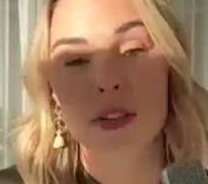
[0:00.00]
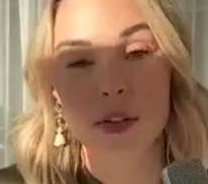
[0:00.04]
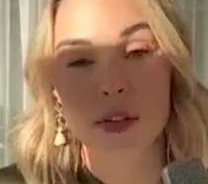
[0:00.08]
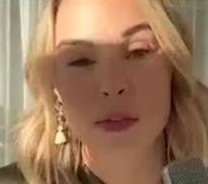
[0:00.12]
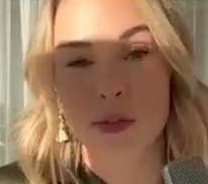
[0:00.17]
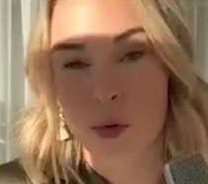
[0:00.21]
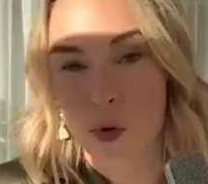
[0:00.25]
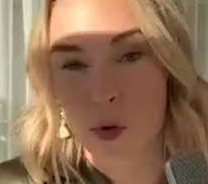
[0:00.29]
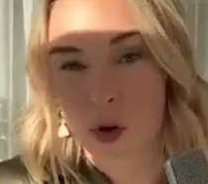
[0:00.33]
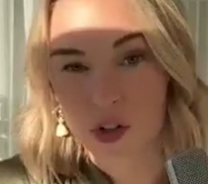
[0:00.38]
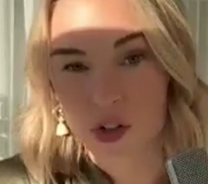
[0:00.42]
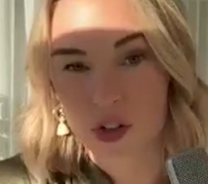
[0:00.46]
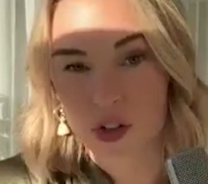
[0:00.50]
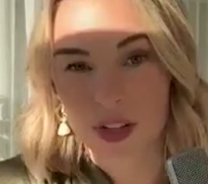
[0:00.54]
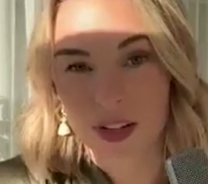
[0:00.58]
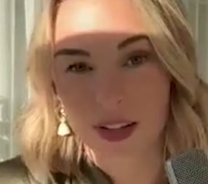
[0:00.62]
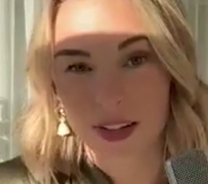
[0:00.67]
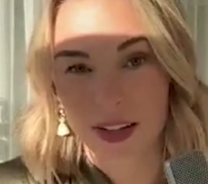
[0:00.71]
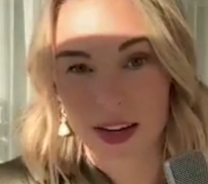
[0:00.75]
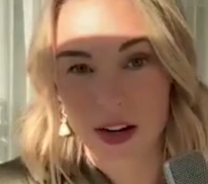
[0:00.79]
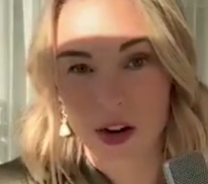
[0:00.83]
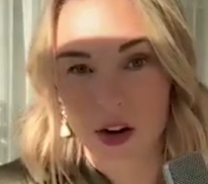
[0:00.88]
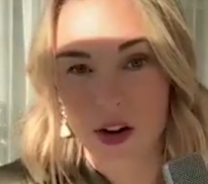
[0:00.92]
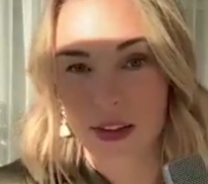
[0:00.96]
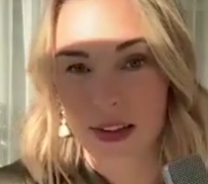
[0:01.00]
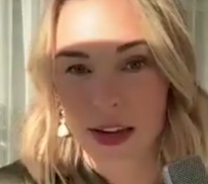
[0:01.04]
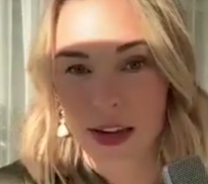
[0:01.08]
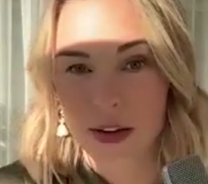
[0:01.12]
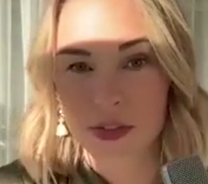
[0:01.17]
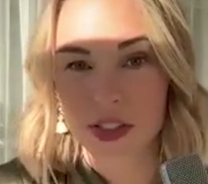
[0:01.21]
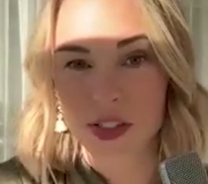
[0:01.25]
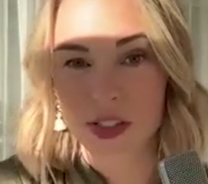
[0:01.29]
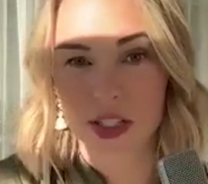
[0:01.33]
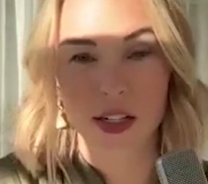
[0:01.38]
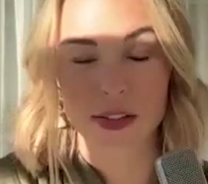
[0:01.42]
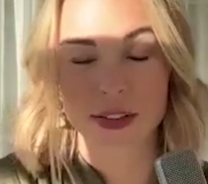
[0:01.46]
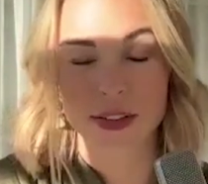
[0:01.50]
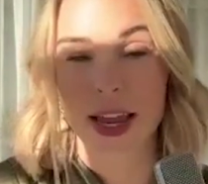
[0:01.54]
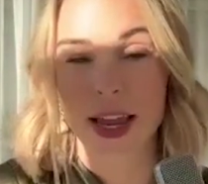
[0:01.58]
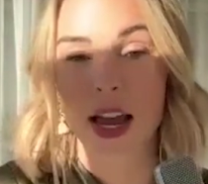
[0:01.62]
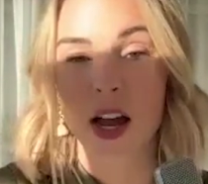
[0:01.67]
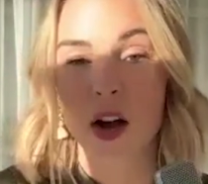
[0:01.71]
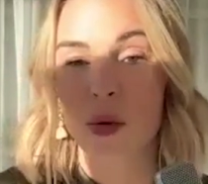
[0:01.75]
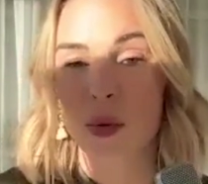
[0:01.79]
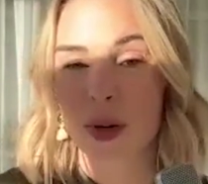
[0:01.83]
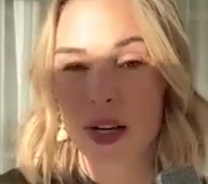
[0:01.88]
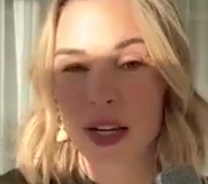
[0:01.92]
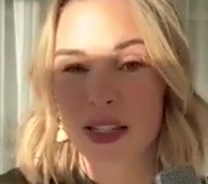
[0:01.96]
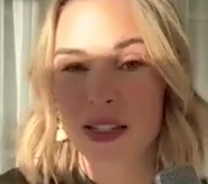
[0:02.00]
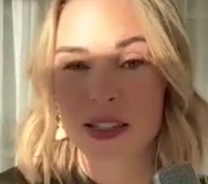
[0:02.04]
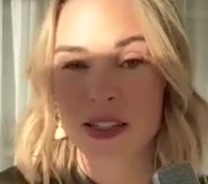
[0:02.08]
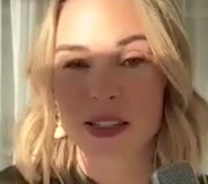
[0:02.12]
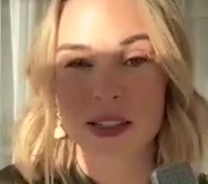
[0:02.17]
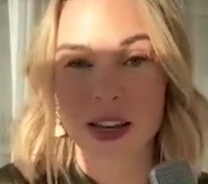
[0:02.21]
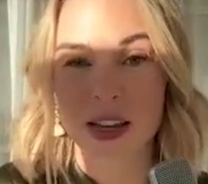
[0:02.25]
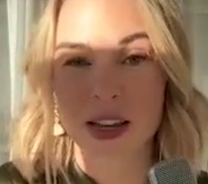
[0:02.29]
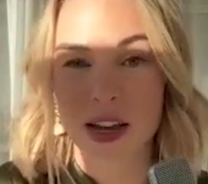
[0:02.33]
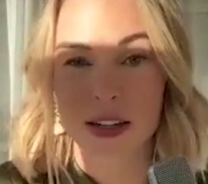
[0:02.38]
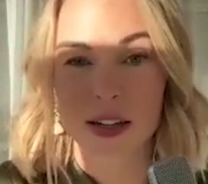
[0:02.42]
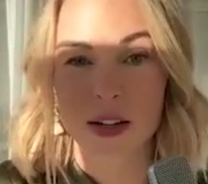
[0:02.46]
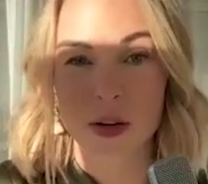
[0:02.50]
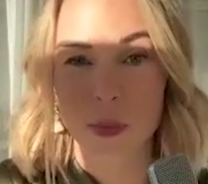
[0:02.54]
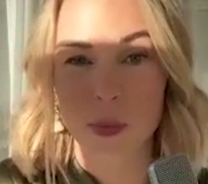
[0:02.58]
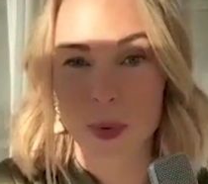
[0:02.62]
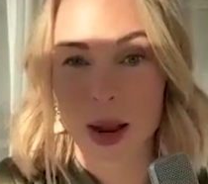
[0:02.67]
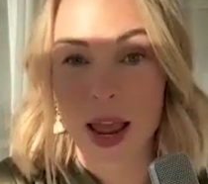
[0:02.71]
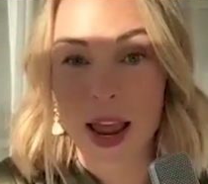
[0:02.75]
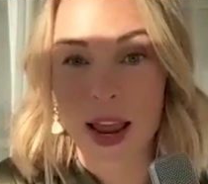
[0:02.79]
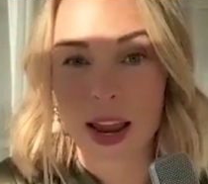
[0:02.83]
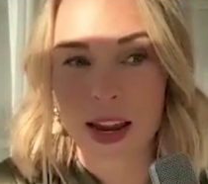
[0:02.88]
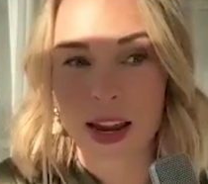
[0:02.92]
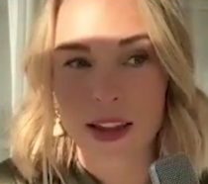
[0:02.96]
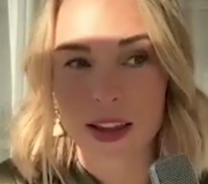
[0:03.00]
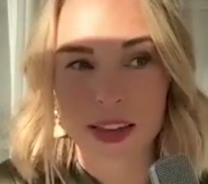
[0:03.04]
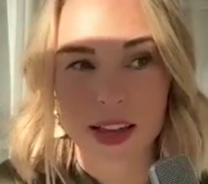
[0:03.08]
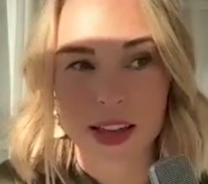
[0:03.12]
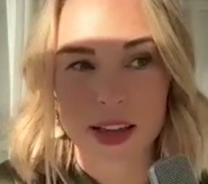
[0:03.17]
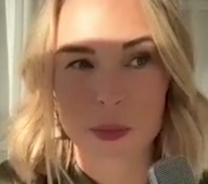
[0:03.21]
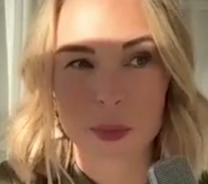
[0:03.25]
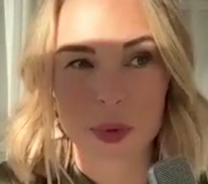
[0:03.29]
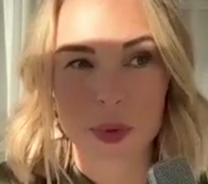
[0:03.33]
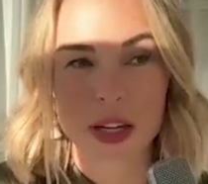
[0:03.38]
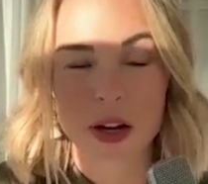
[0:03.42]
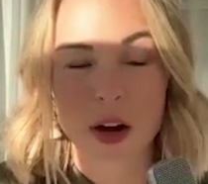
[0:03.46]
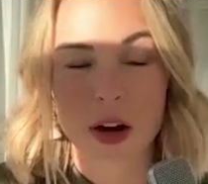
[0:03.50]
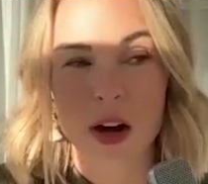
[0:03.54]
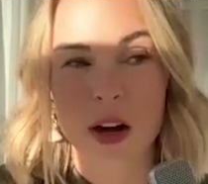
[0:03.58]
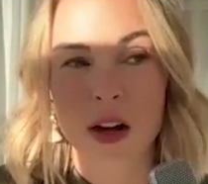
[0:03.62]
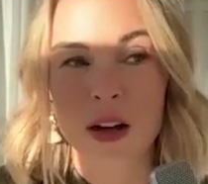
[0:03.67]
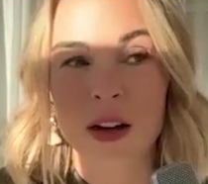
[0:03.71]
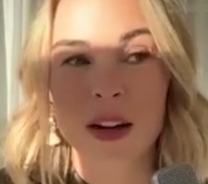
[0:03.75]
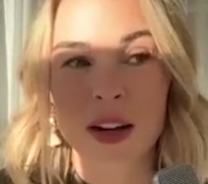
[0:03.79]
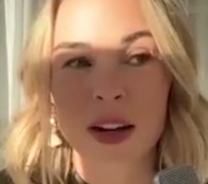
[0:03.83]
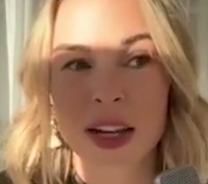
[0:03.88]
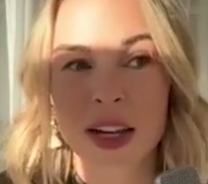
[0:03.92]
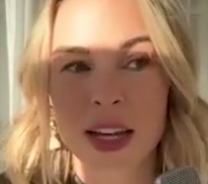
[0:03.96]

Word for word: Unfortunately, our lifestyle now is done in a way that we are,